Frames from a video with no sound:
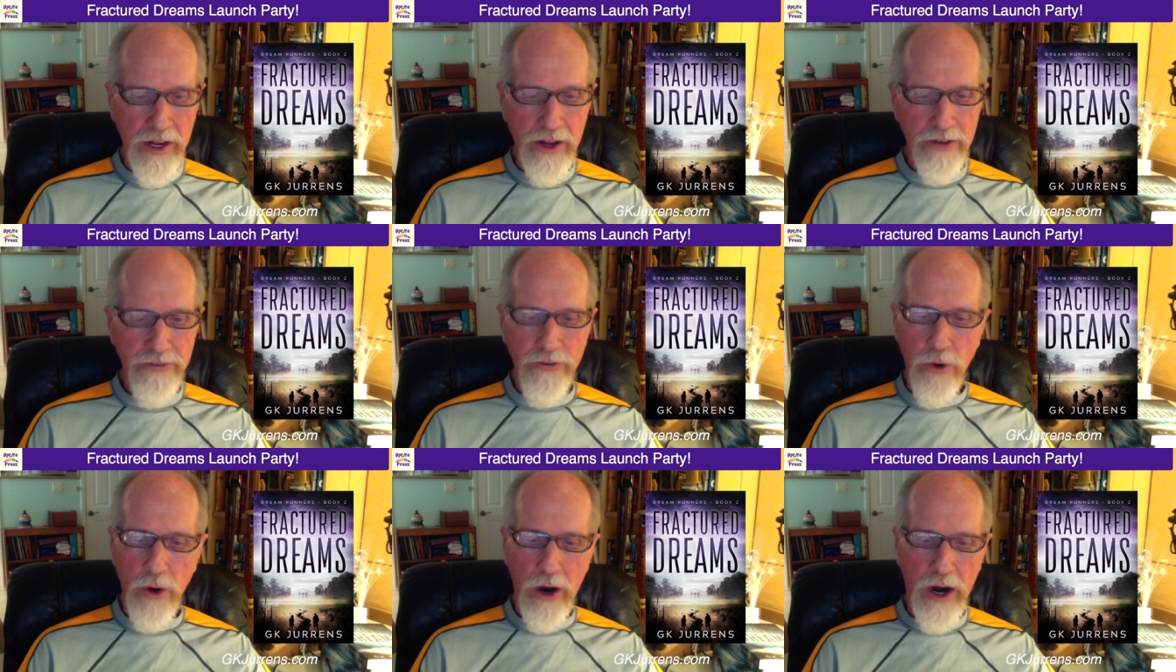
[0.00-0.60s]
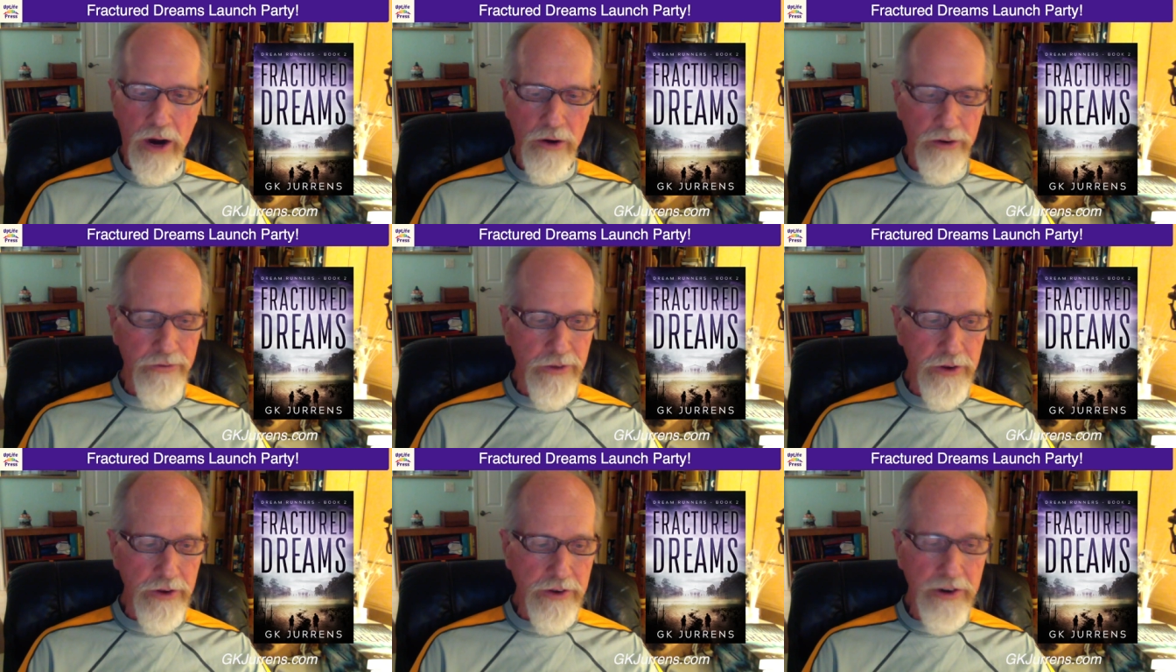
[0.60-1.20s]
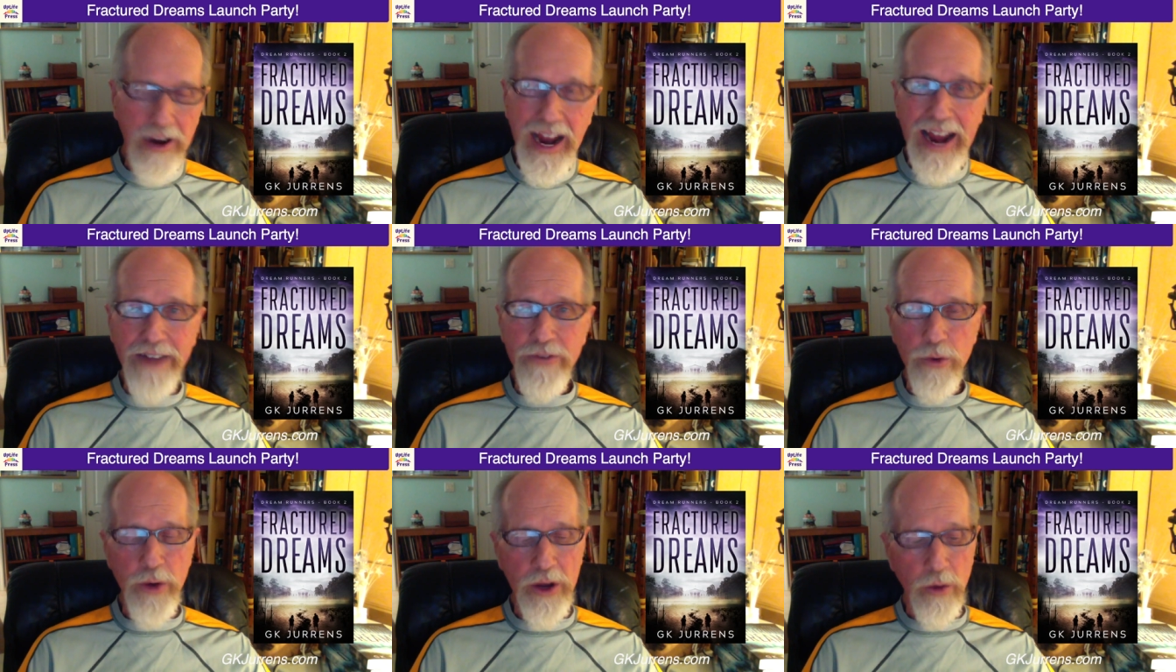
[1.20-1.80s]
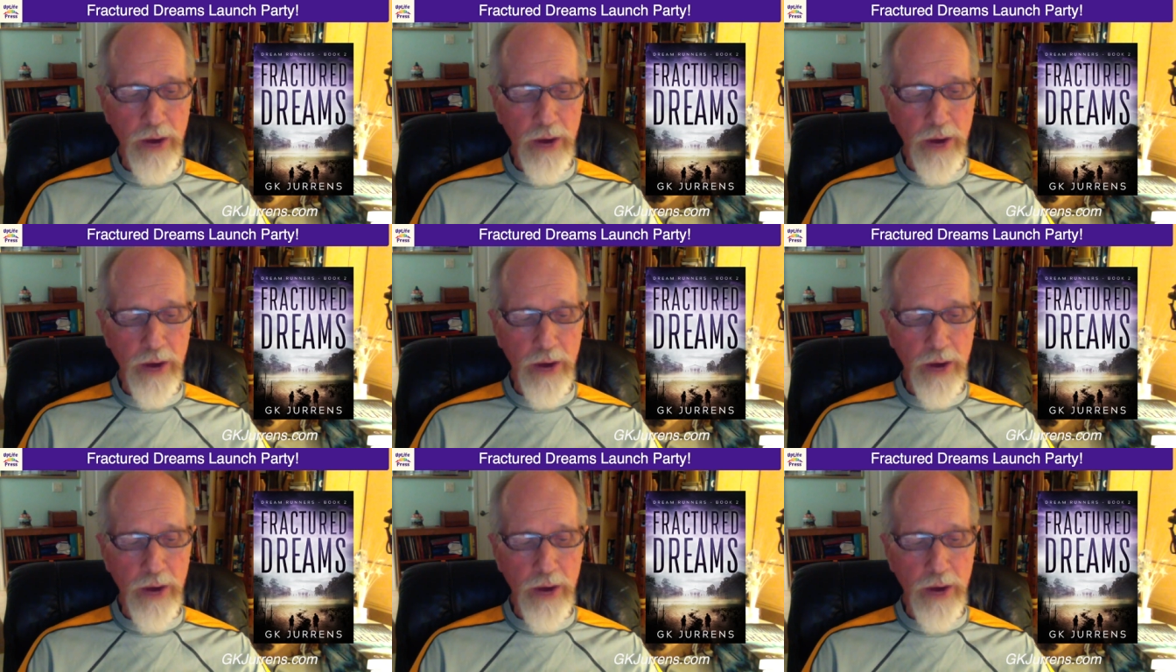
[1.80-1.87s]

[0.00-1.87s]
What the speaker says: for our future after we